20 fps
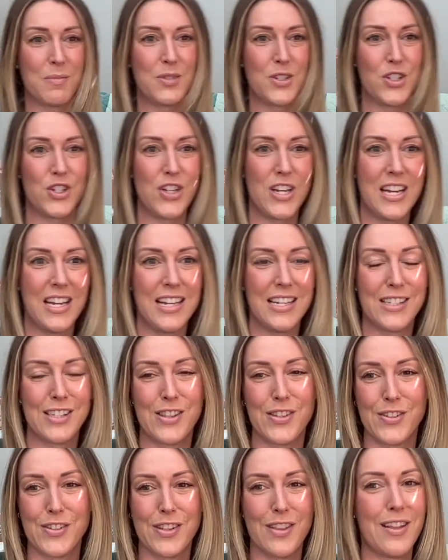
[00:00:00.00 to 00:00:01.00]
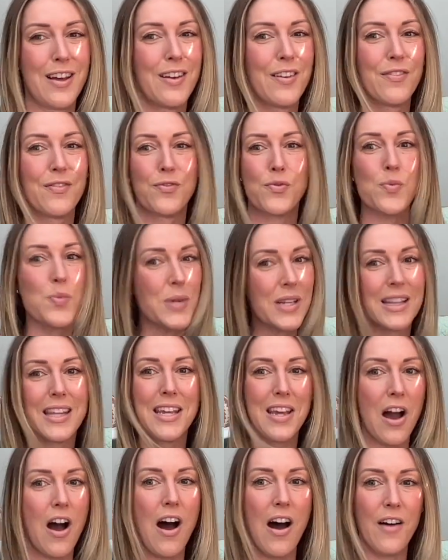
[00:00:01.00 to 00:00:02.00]
machines, and there's a lot of
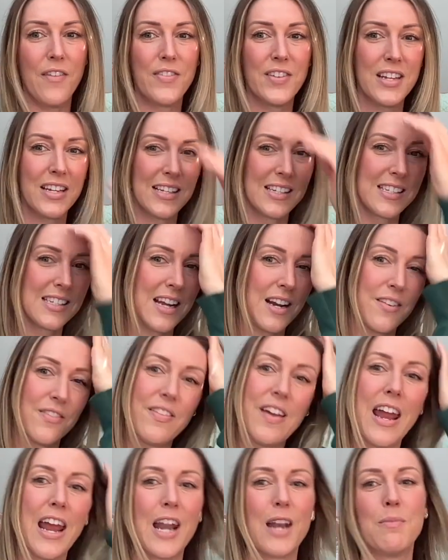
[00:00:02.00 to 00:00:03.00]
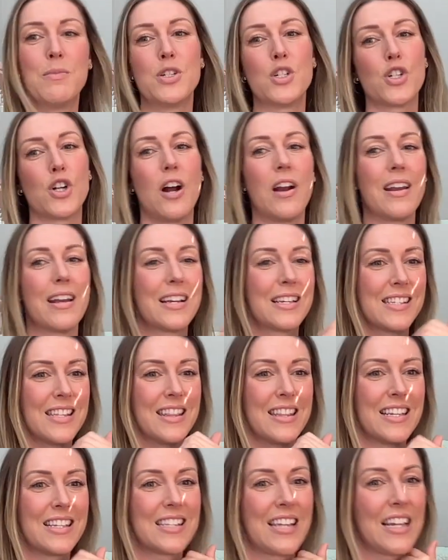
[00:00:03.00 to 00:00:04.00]
really obvious kind of animatronics and
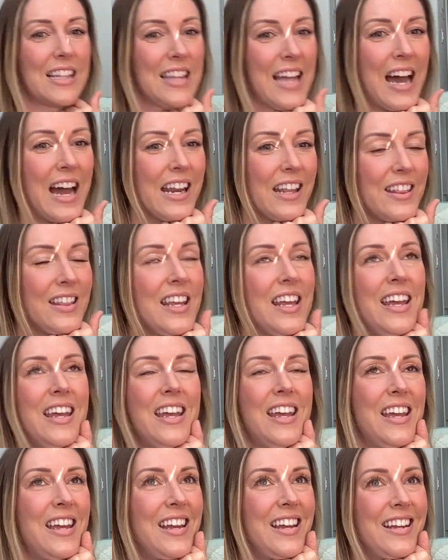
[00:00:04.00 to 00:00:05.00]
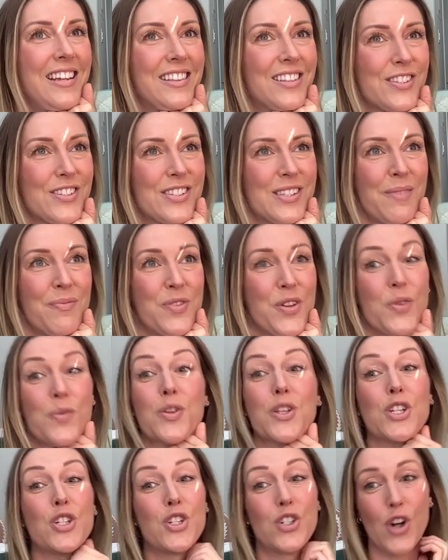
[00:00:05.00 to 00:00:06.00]
things like that. And there's something
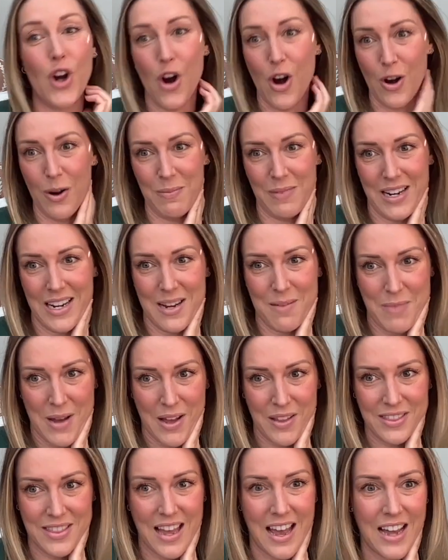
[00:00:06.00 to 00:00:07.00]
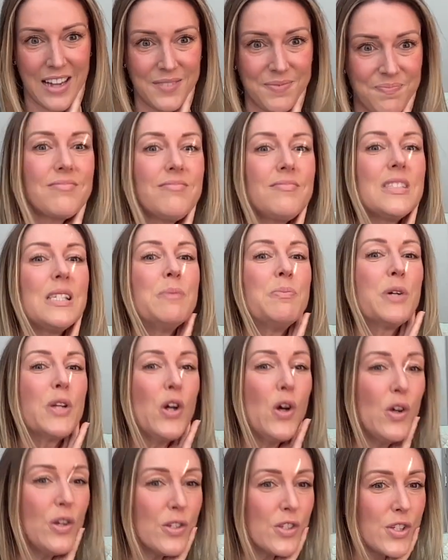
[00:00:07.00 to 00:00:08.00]
really charming about that. But
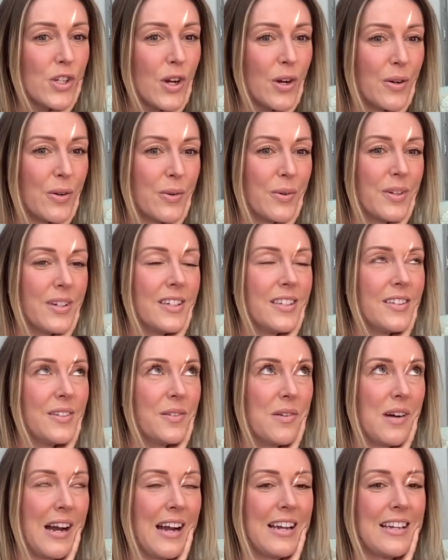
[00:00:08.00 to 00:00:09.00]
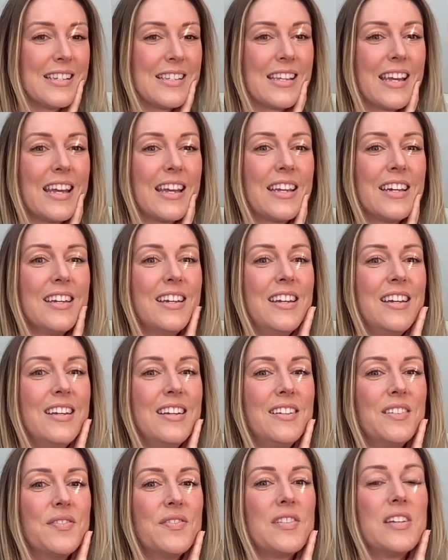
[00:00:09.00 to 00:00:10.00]
also, you guys, like,
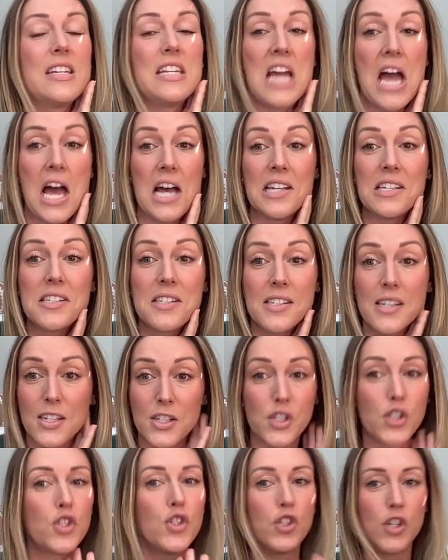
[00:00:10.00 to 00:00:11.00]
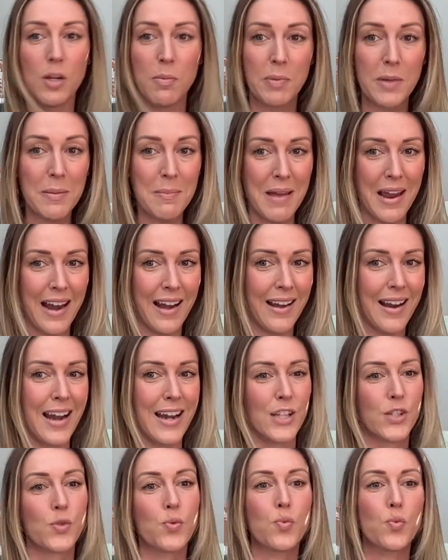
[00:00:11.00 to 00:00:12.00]
yes, it's cheaply made and
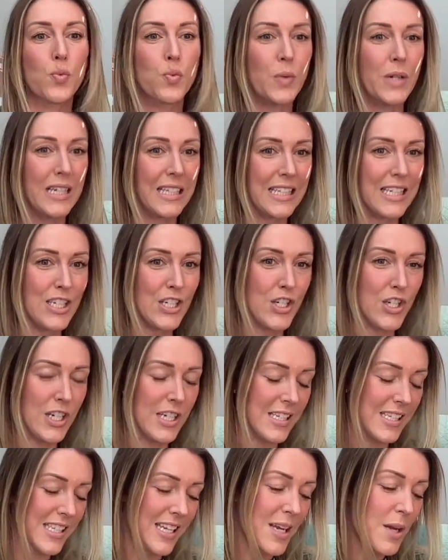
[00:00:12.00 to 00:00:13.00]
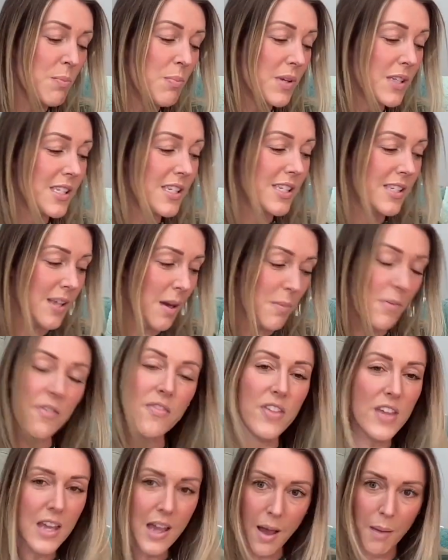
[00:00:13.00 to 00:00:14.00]
it's really cheesy, but some of
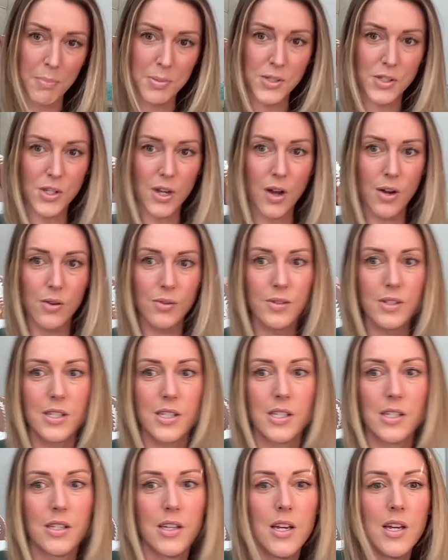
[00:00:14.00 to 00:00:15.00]
the episodes